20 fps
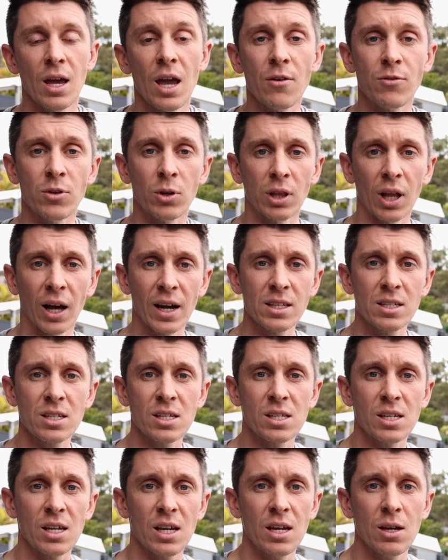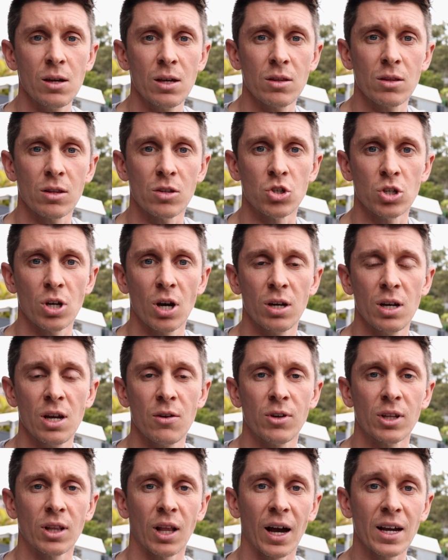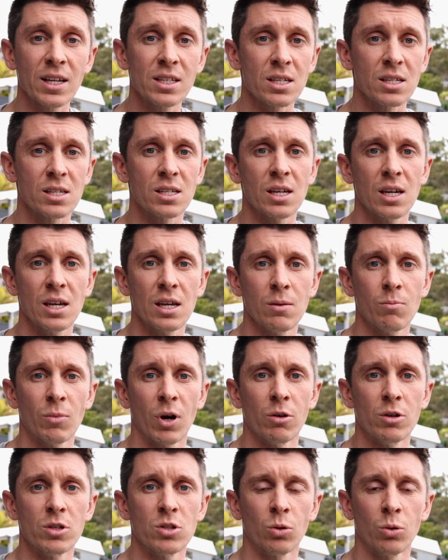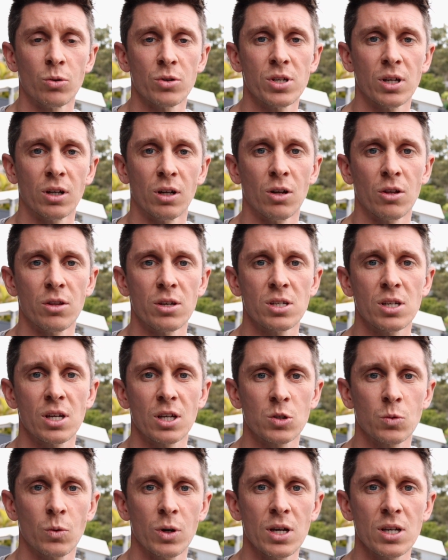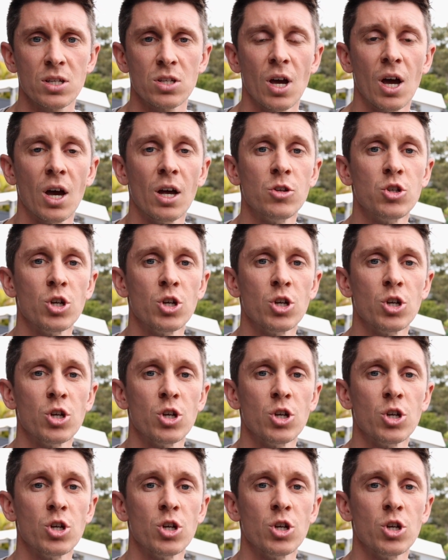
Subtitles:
If you'd like to see the journey, if you'd like to see my results in another 6 weeks,